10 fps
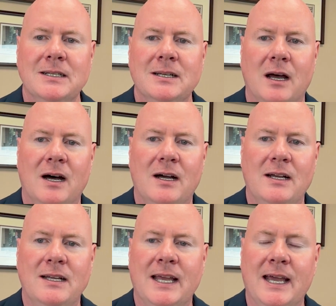
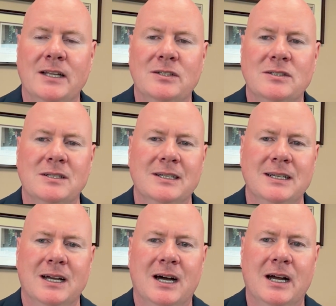and
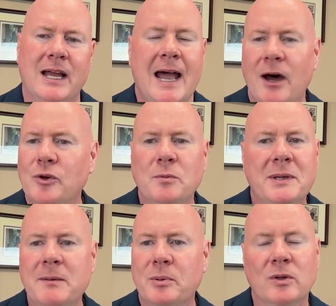how do
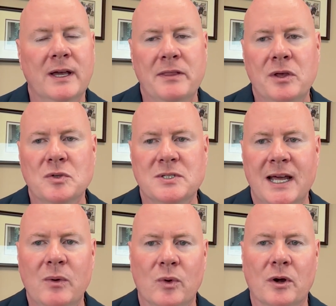people in those
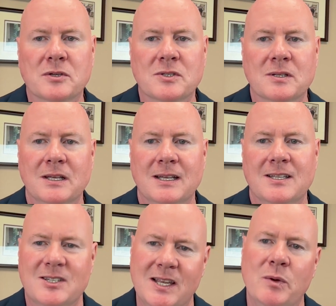networks
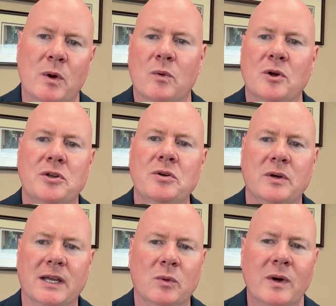see what we're
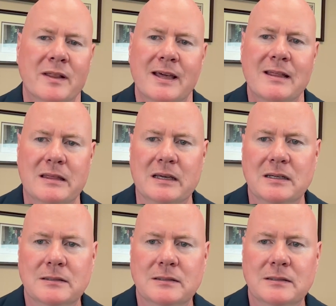doing, and what do they think?